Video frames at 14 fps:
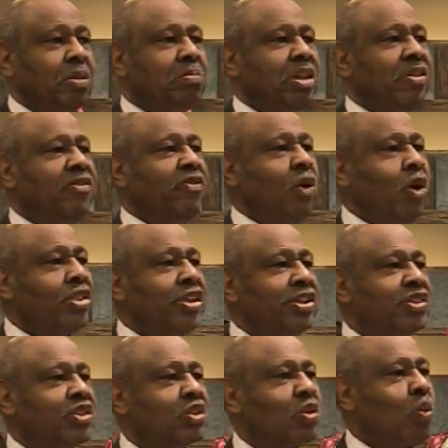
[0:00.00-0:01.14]
before
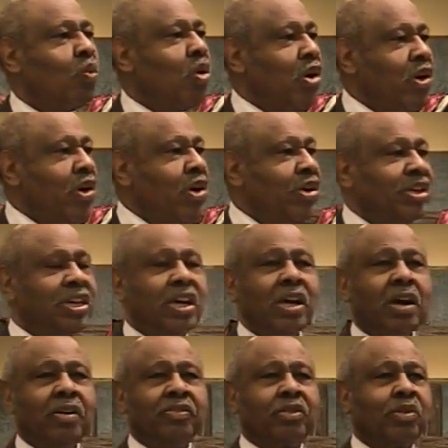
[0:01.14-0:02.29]
this word
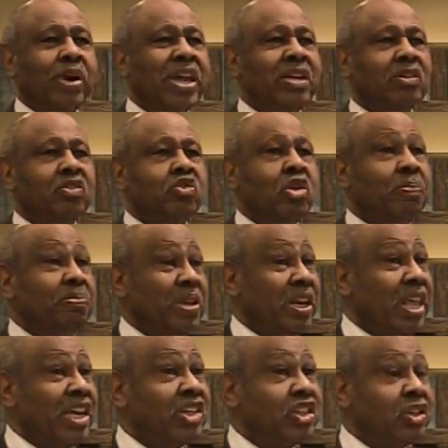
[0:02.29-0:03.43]
of great
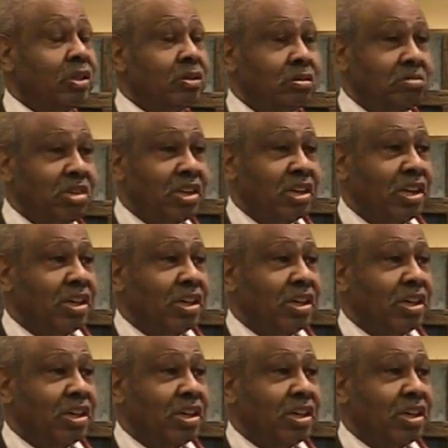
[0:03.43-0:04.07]
tribulation